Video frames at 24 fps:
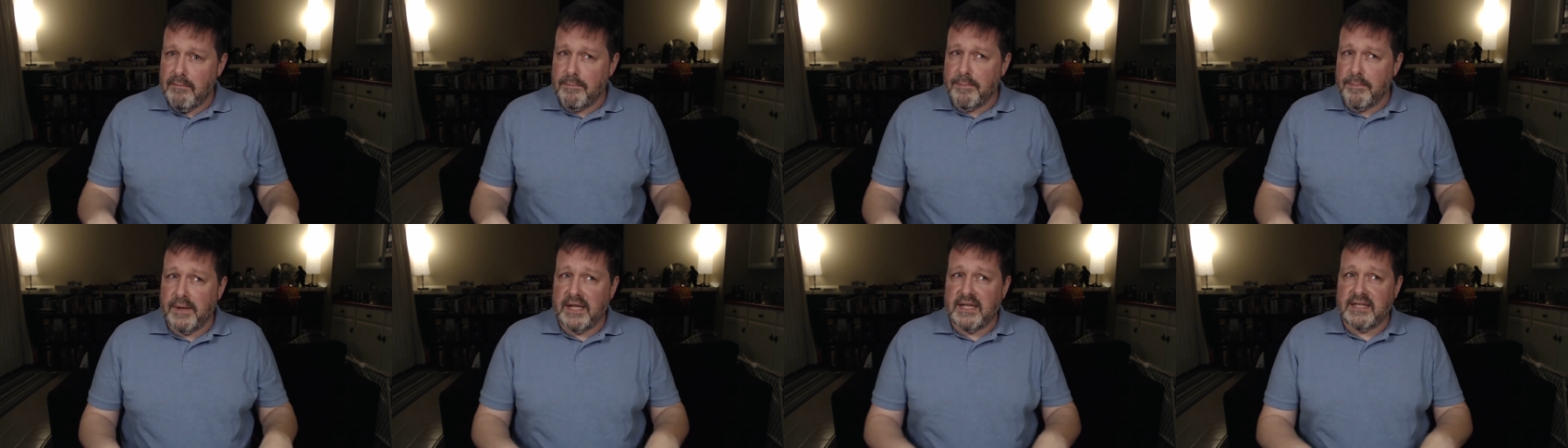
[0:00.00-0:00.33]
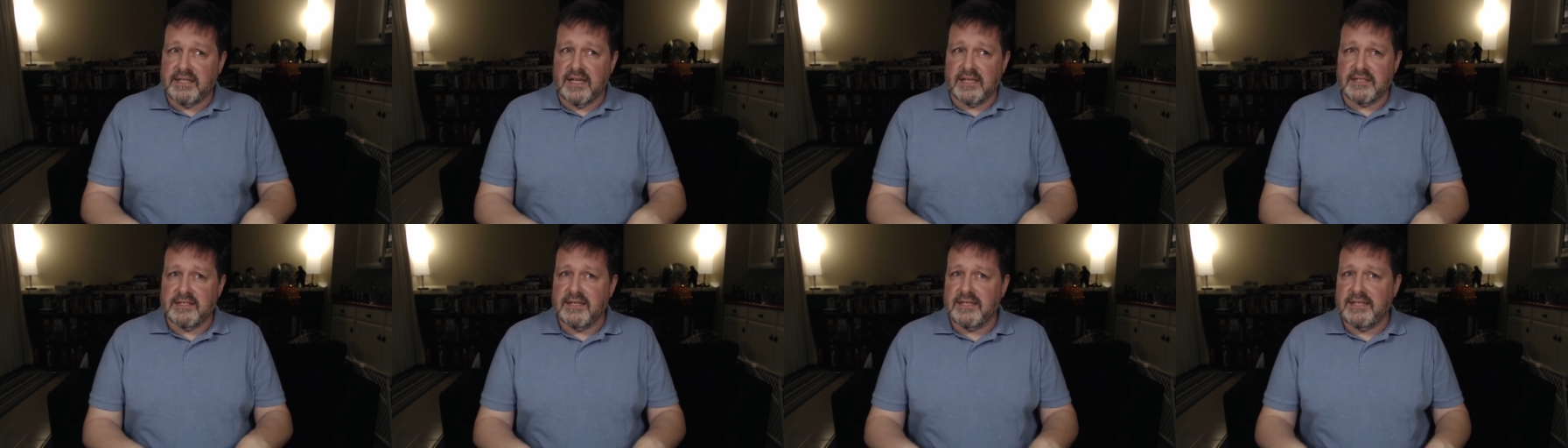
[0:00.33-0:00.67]
but it
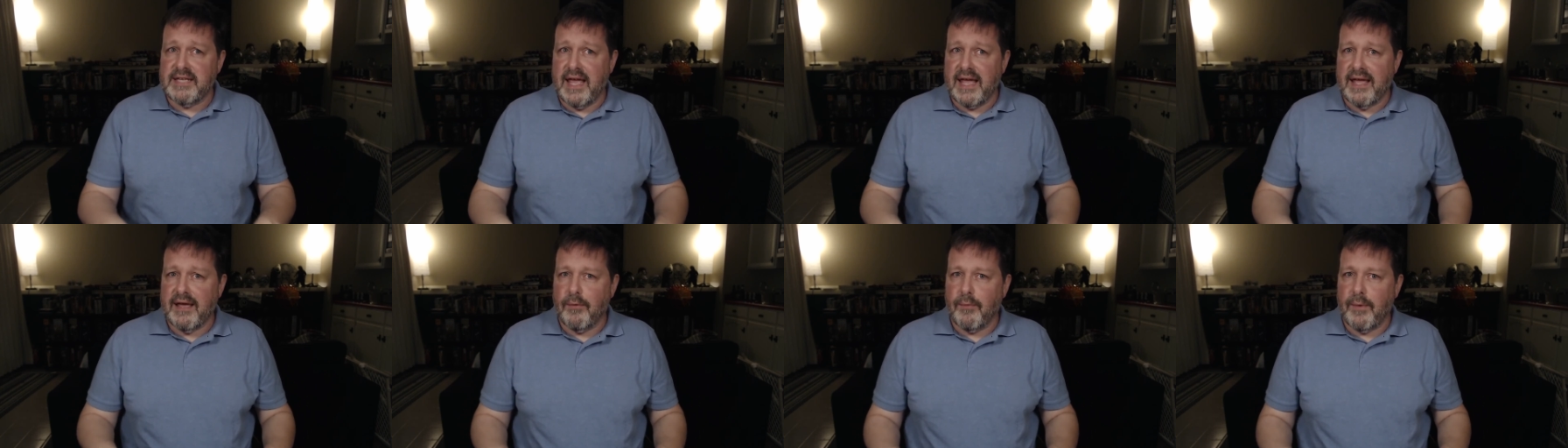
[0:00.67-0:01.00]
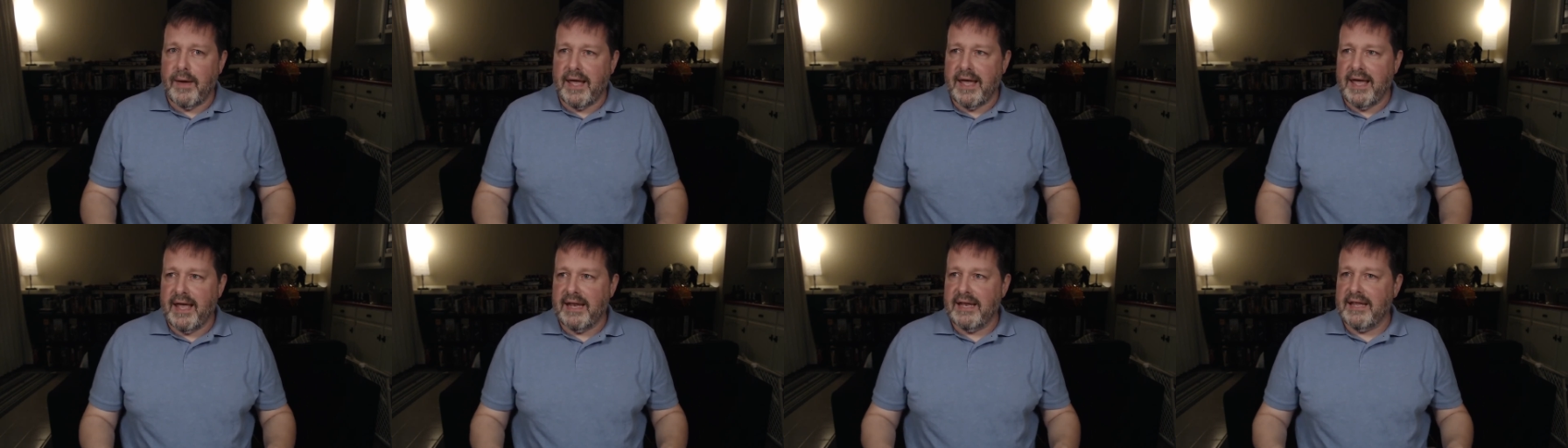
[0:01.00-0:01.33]
doesn't take
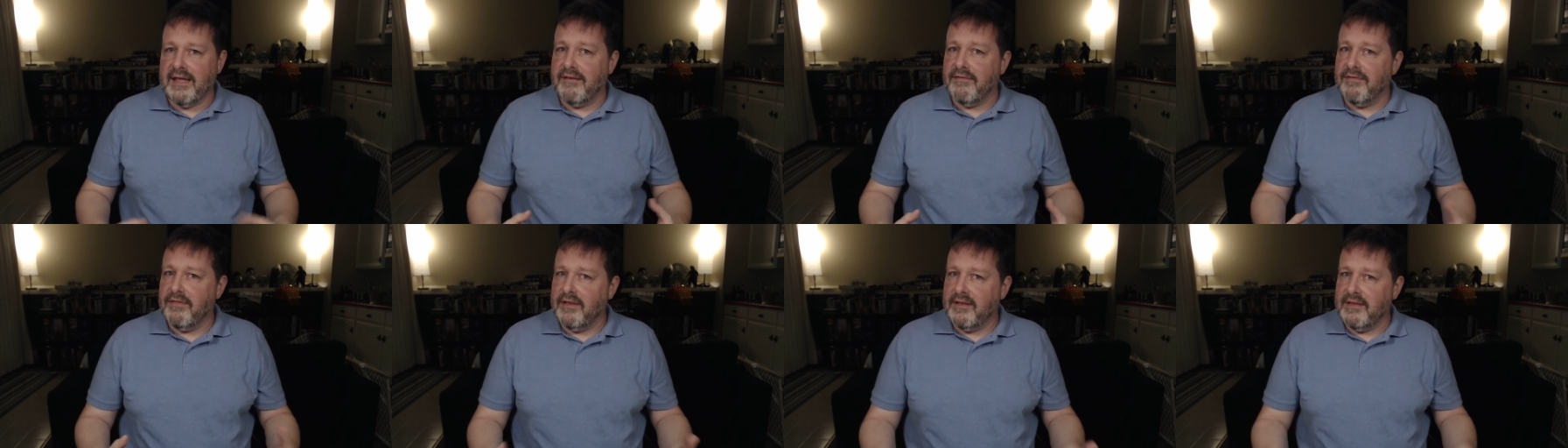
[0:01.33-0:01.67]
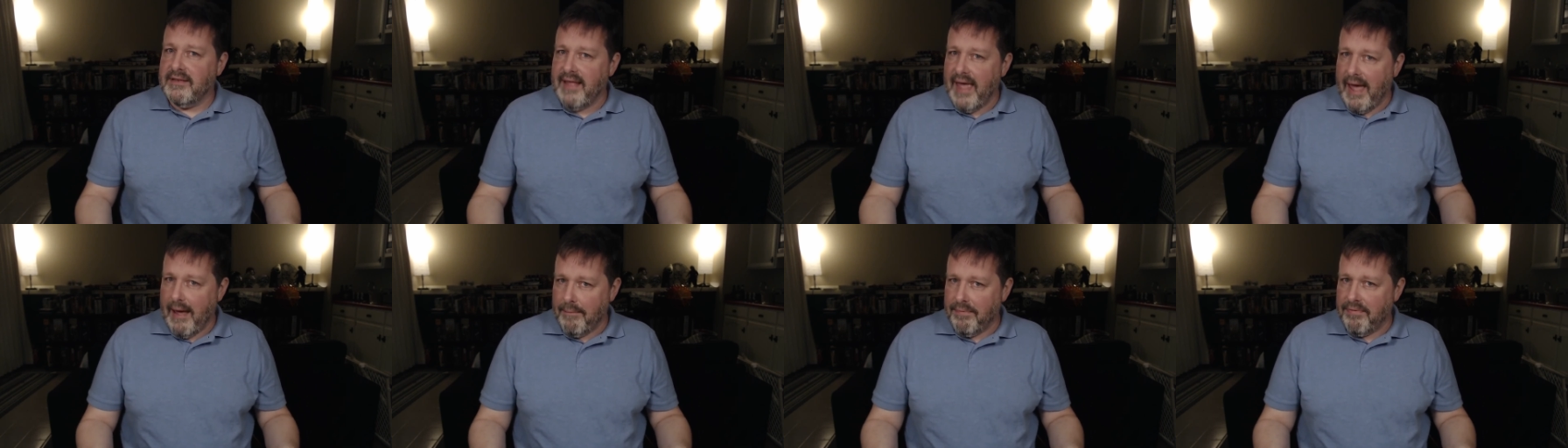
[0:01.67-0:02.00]
away any of the
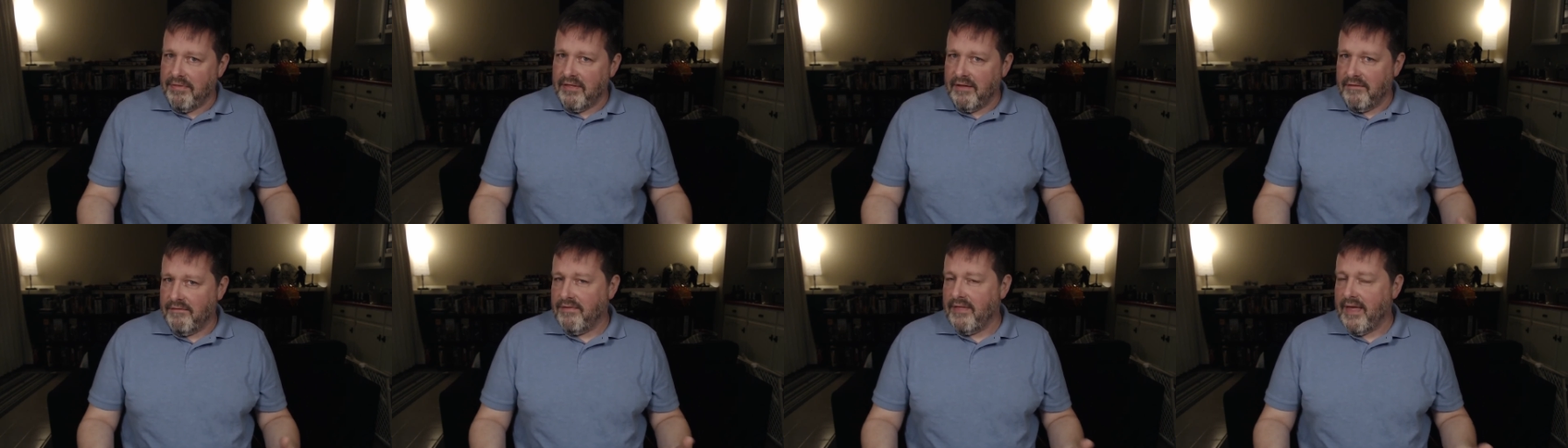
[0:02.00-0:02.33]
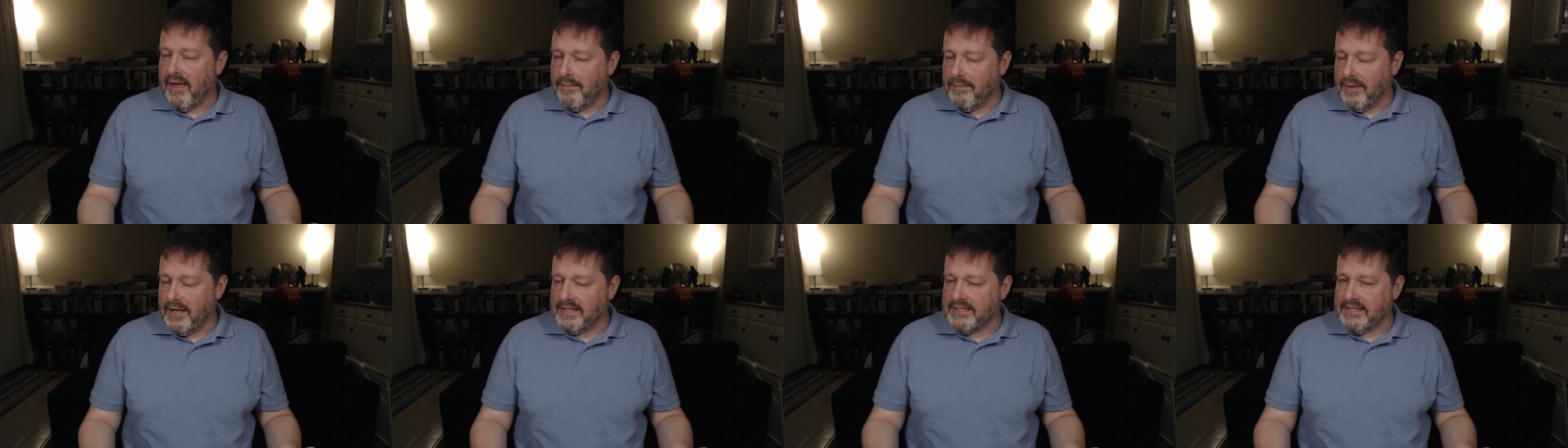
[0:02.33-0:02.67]
depth, if
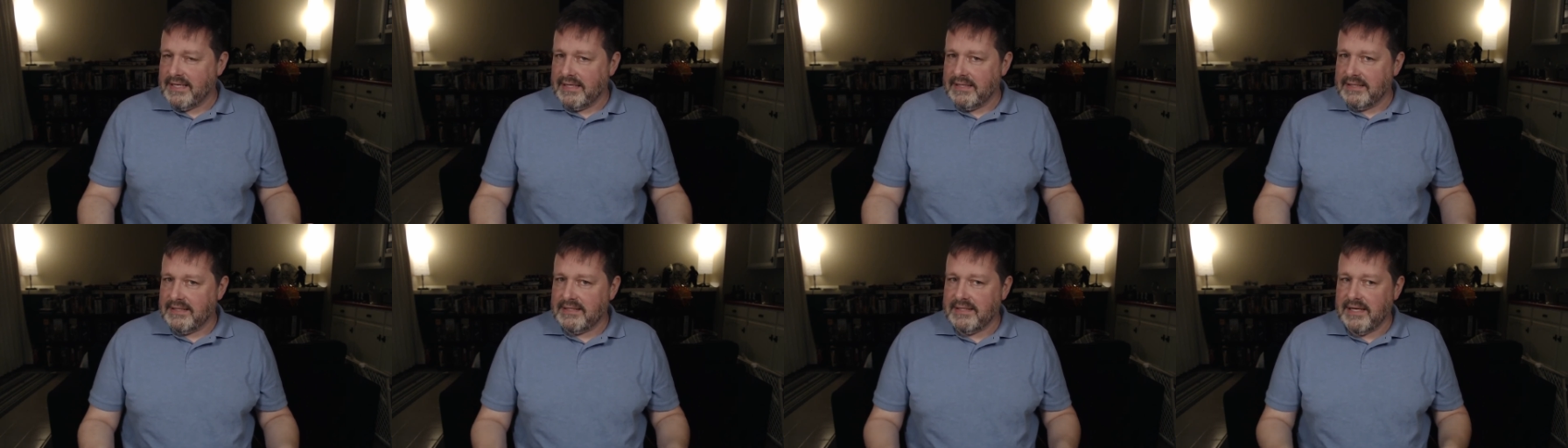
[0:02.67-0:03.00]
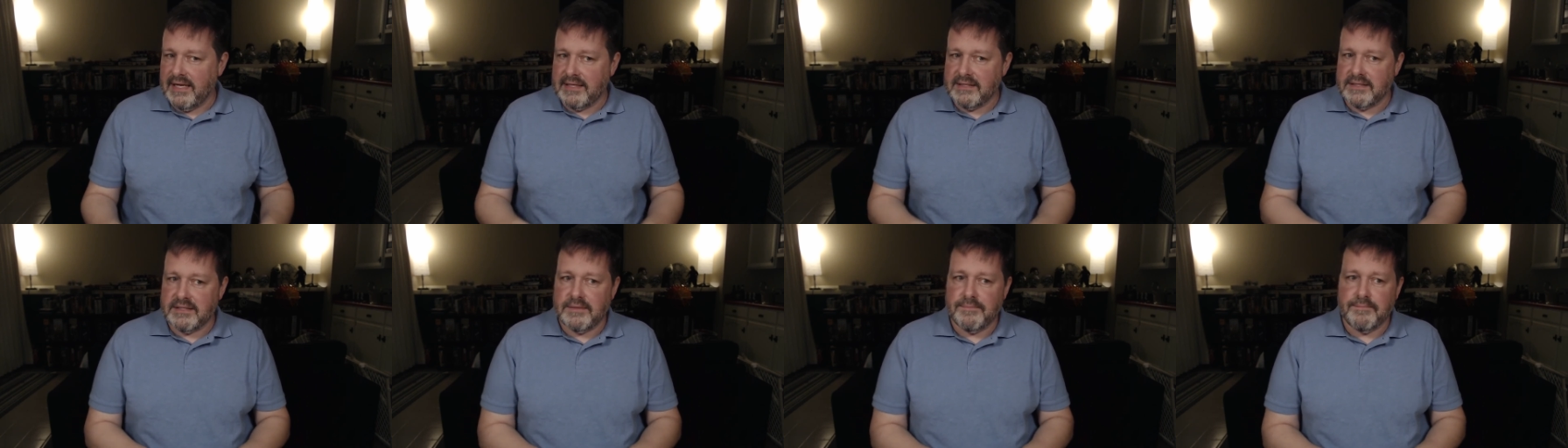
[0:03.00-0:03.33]
that makes any
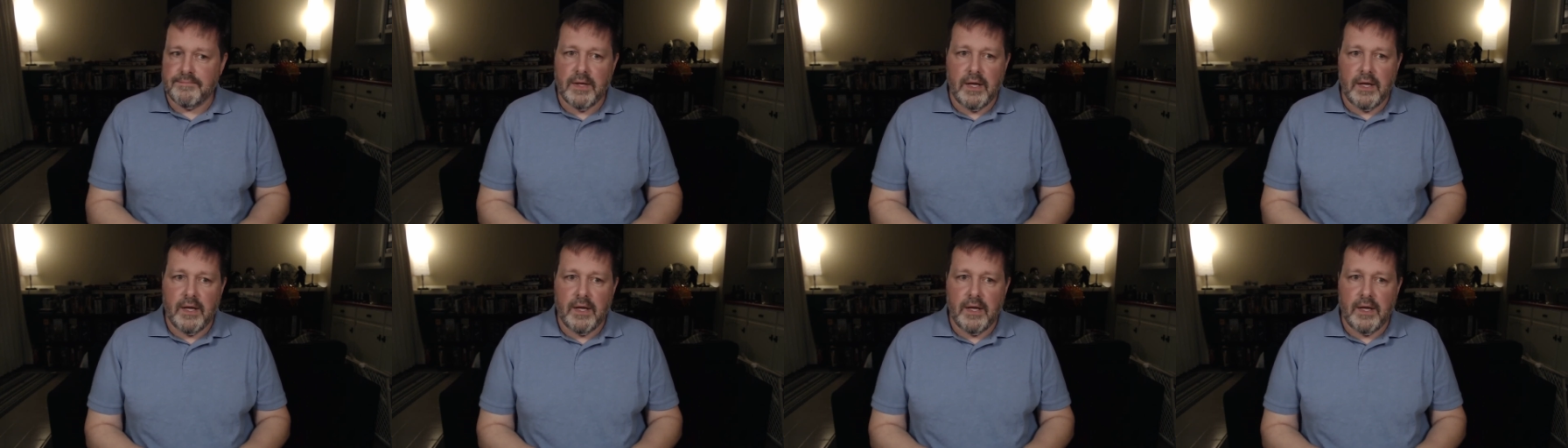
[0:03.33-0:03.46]
sense.